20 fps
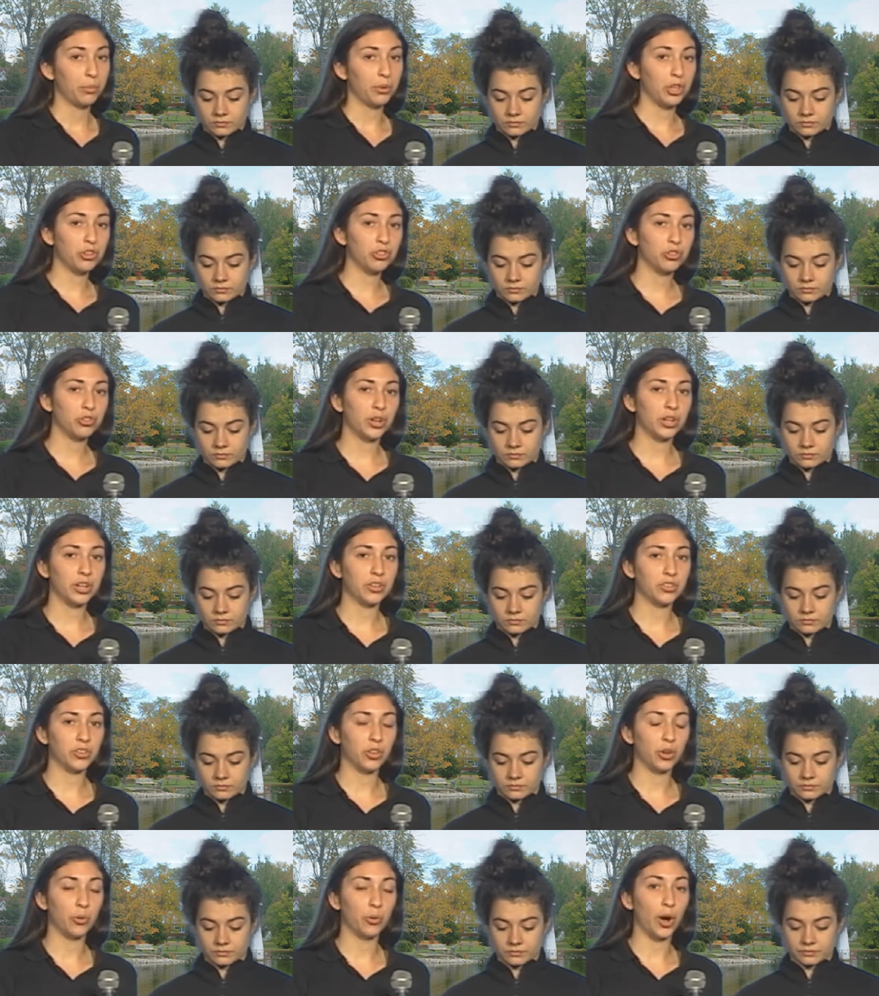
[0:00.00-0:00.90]
Speaker 1: Please join
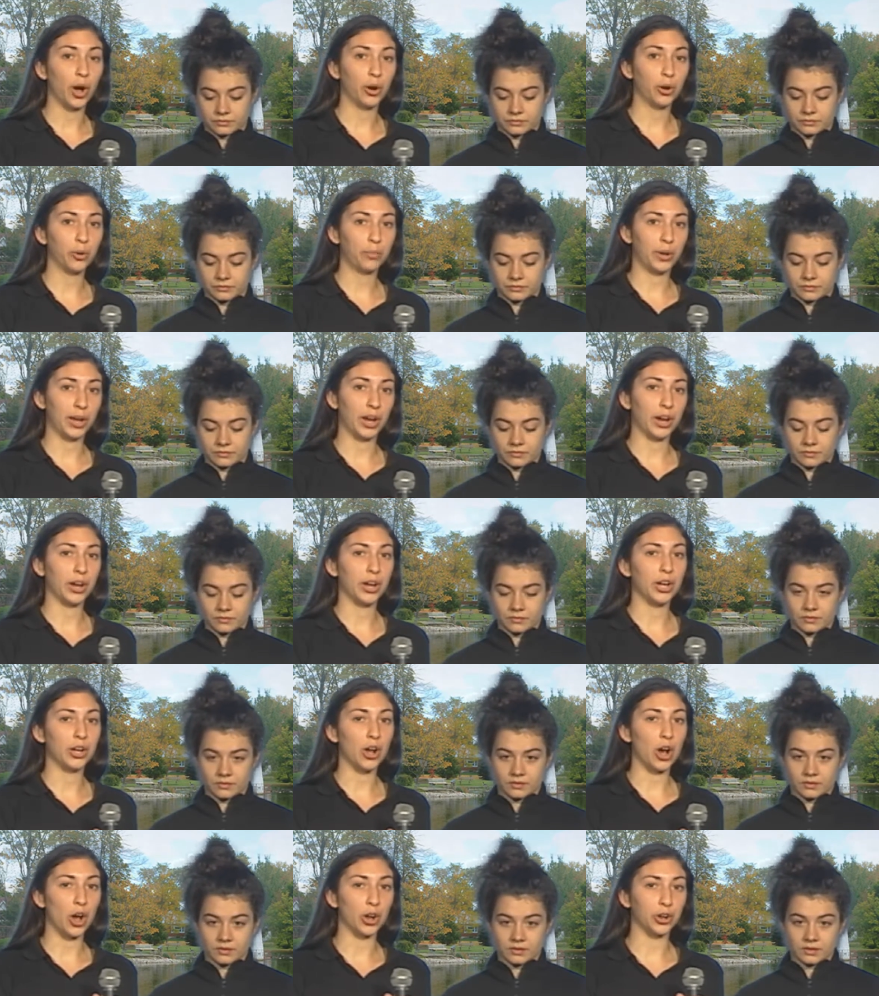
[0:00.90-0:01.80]
us in the Gloire au Père
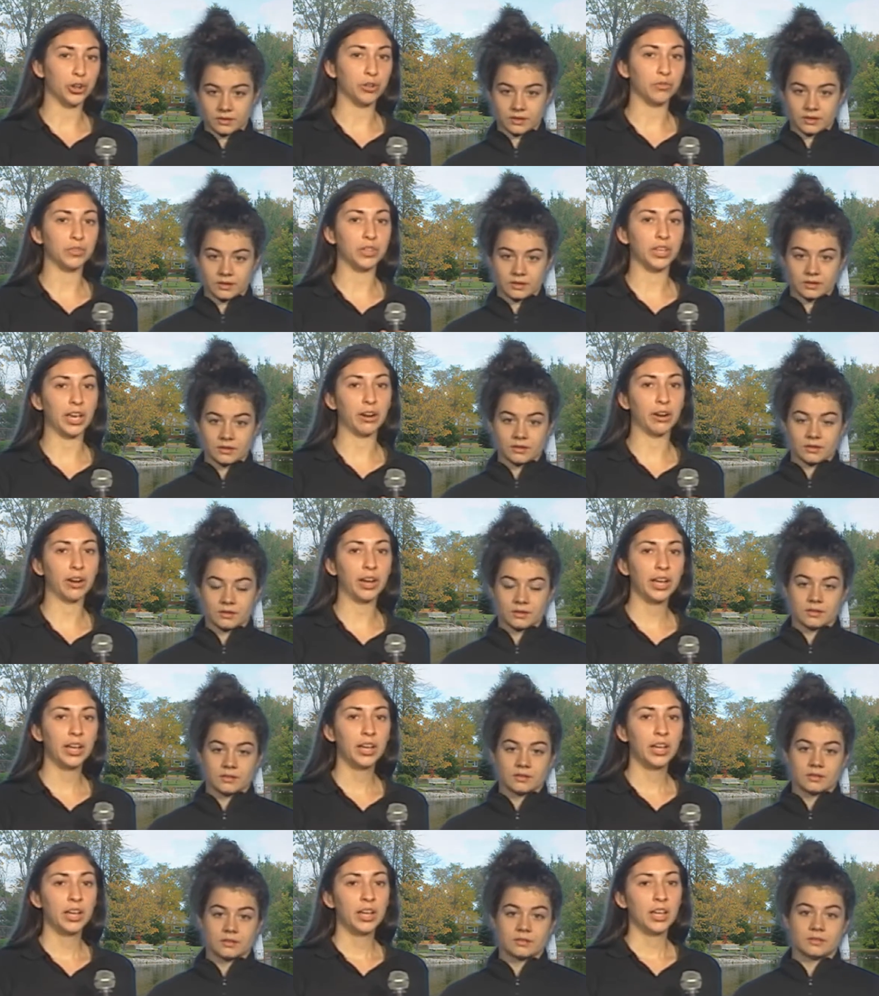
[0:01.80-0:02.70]
in honor of
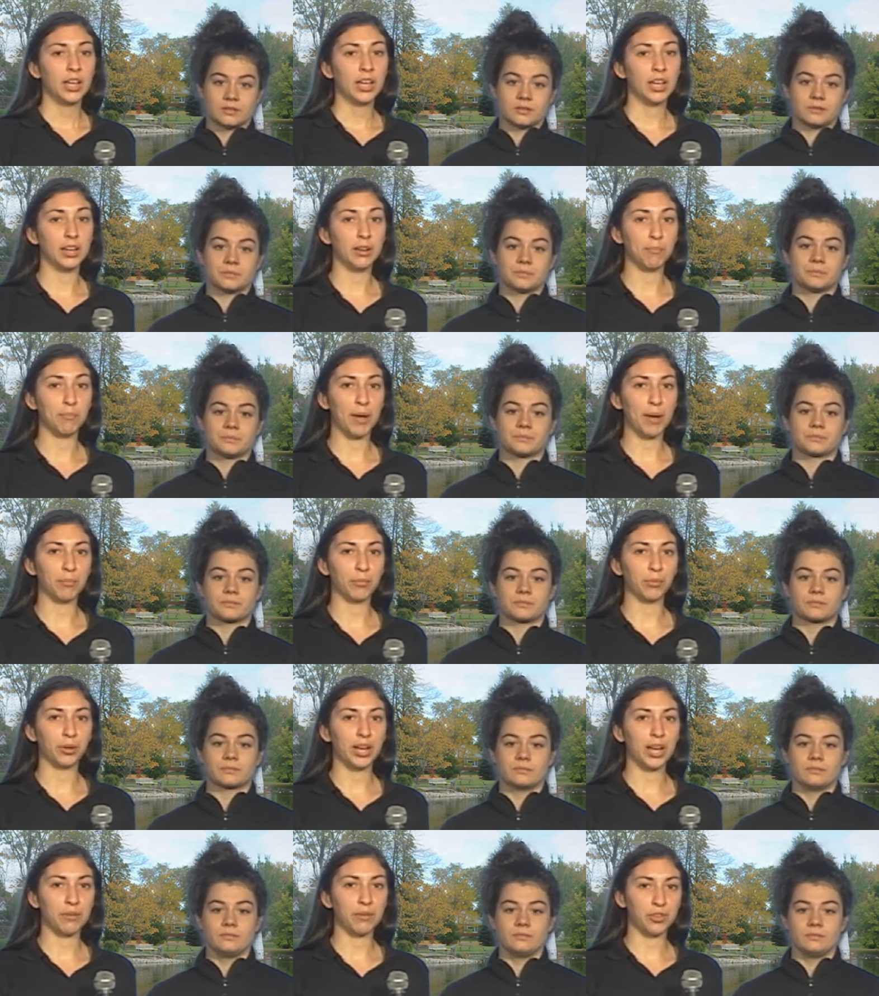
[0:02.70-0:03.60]
Garrett and in
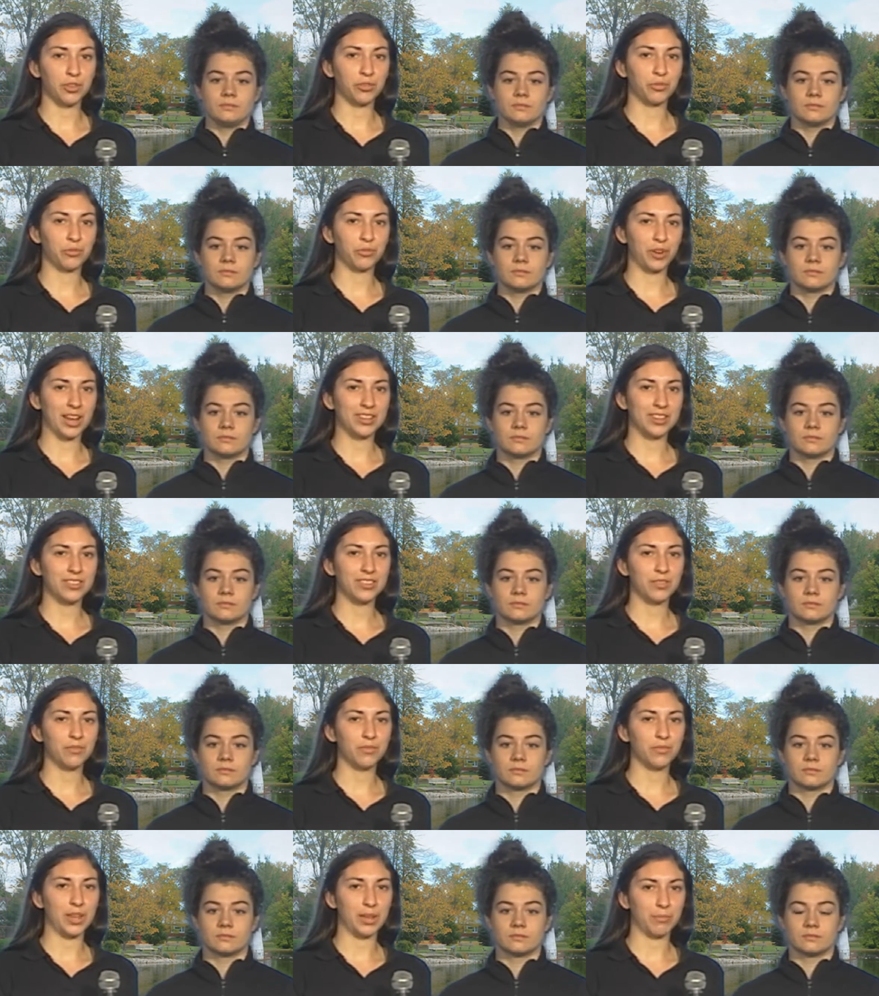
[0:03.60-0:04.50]
memory of his friends
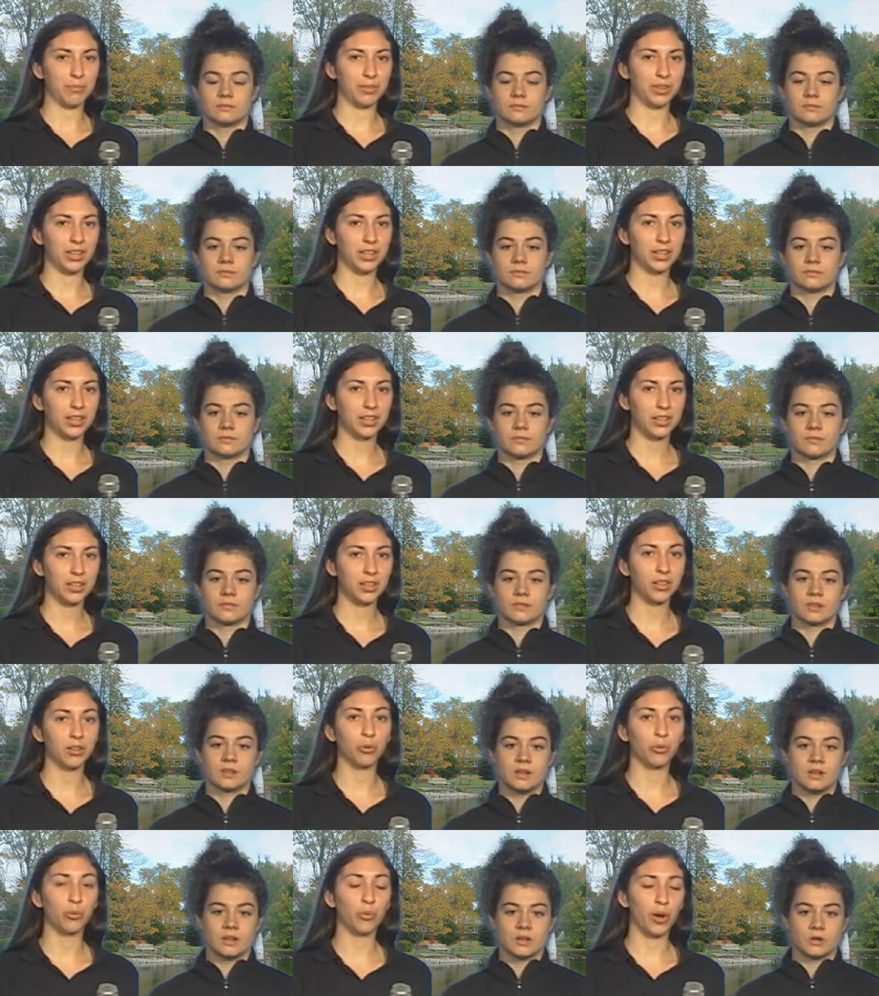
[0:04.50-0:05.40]
and family.
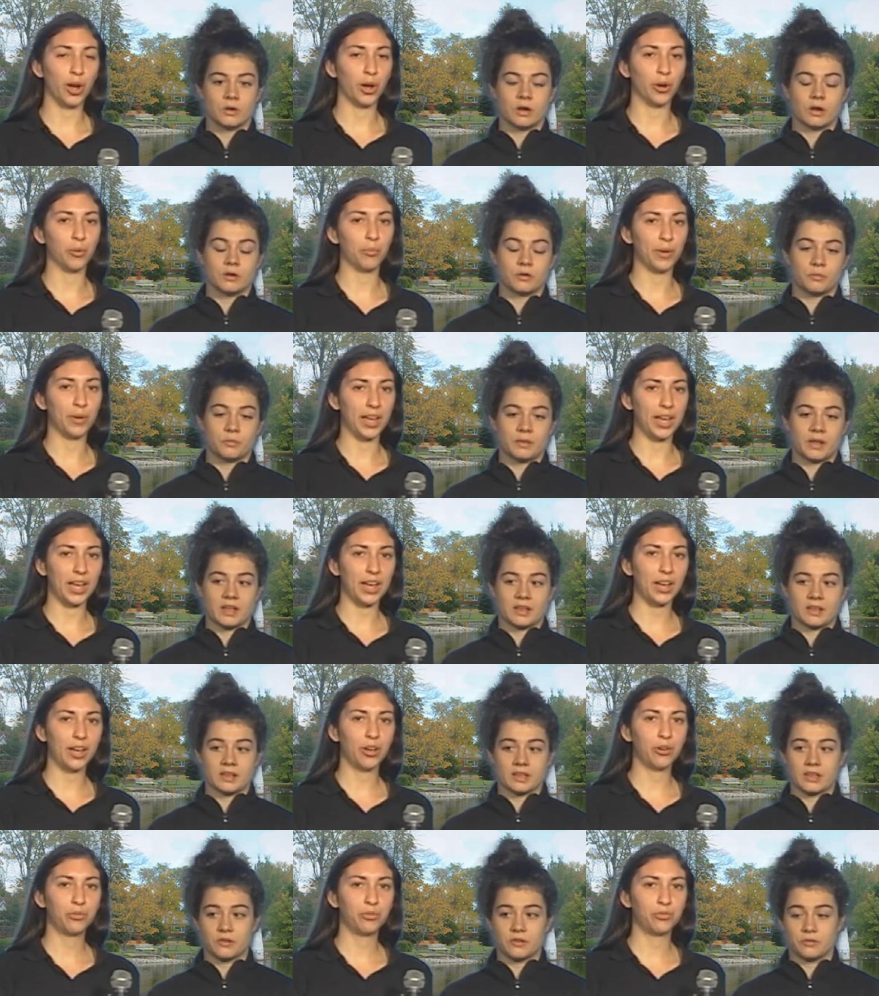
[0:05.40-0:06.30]
Gloire au
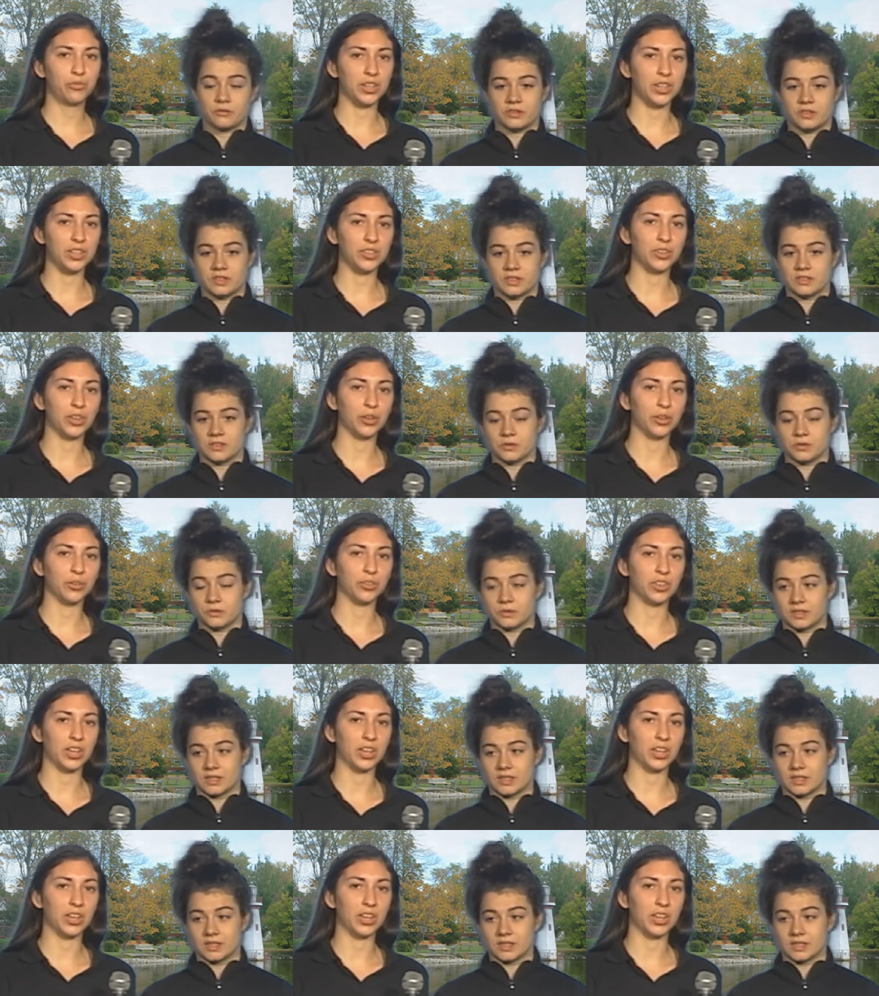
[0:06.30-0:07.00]
Père au Fils et